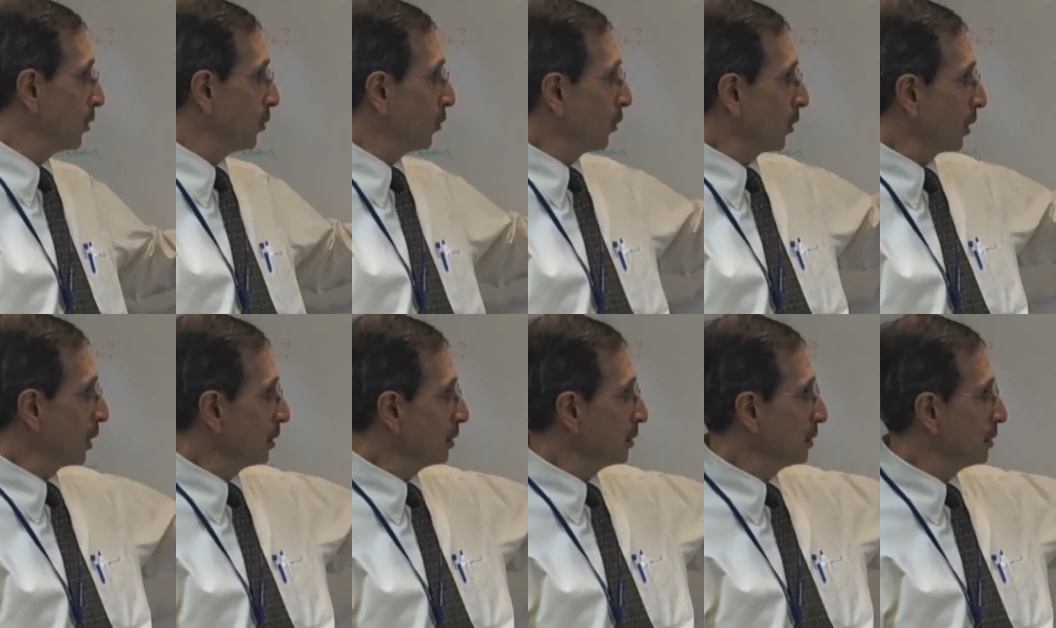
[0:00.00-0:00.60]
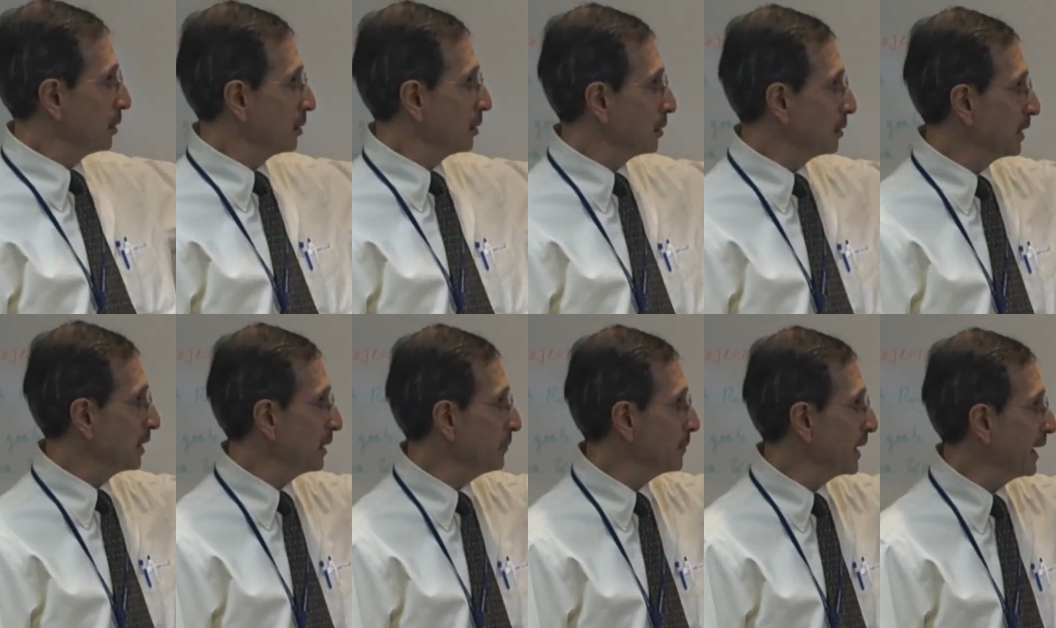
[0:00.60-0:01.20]
Or
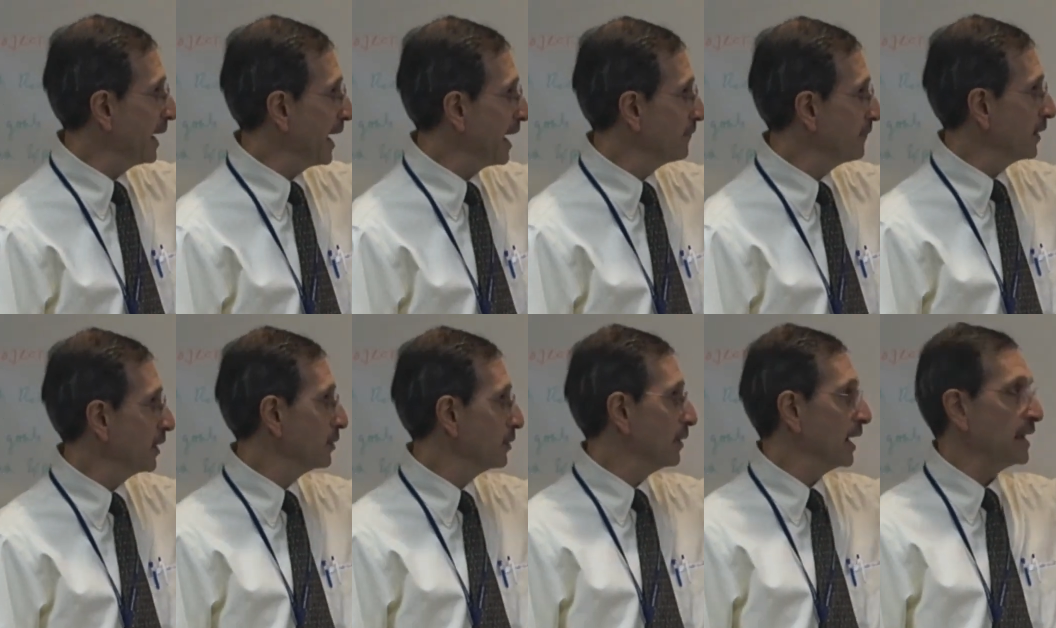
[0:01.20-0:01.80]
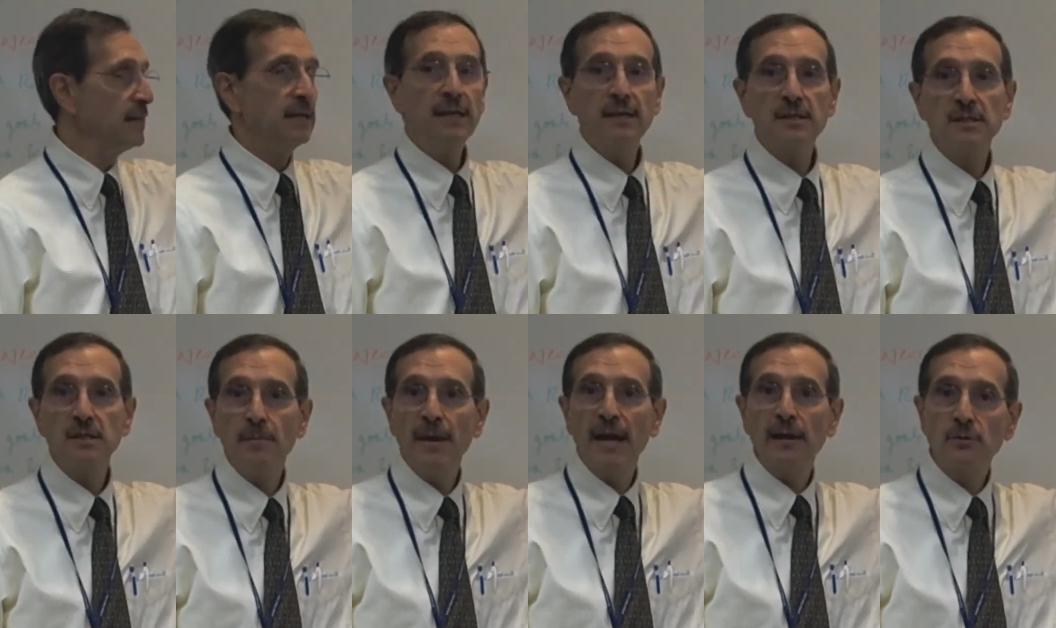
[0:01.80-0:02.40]
they may have other
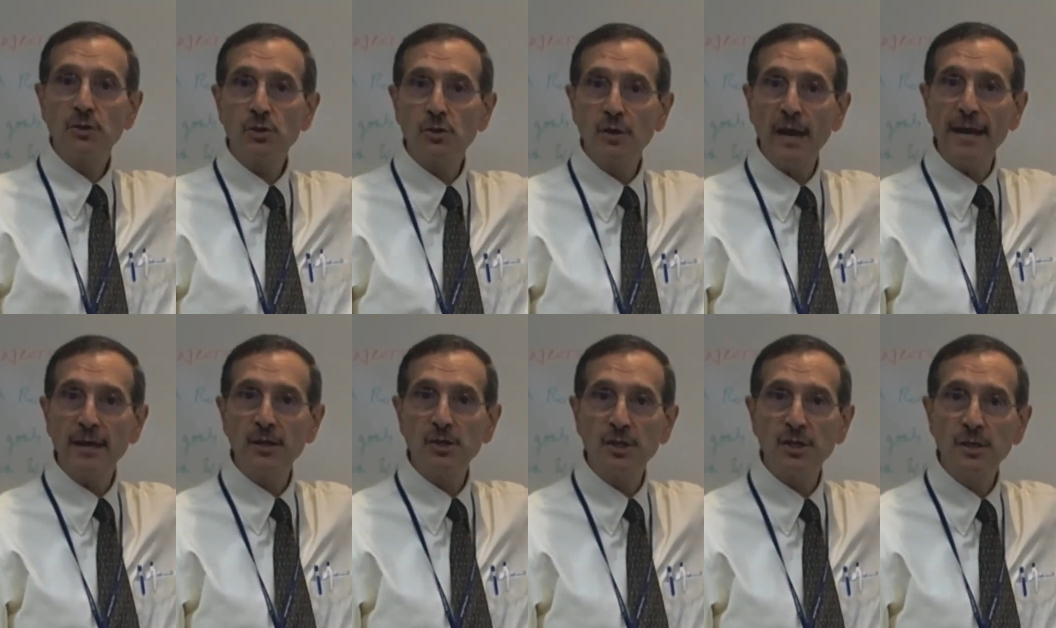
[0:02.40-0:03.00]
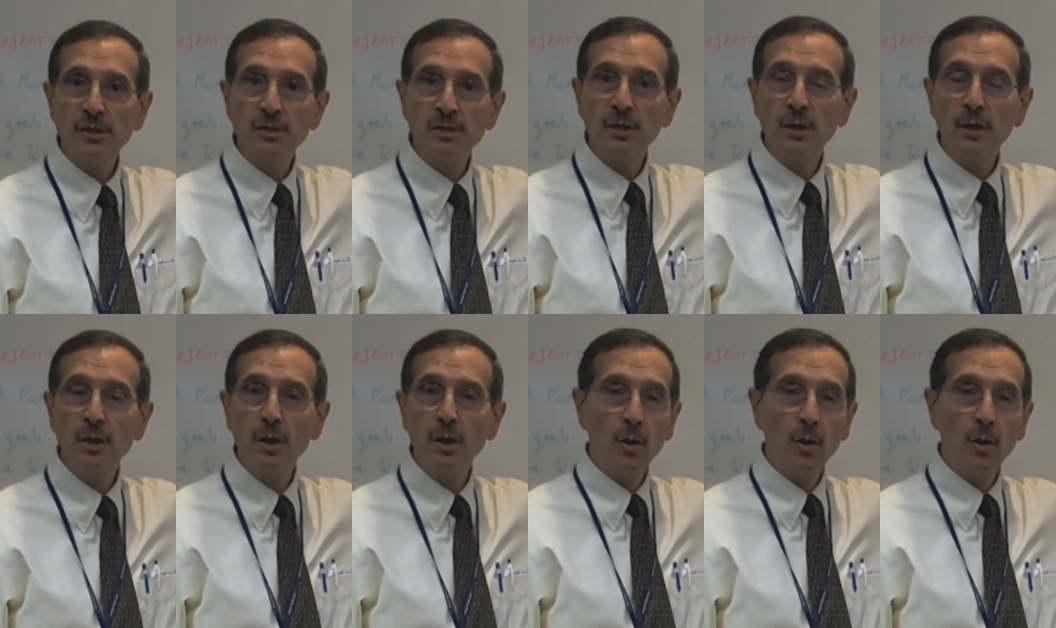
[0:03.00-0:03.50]
ideas about strategies.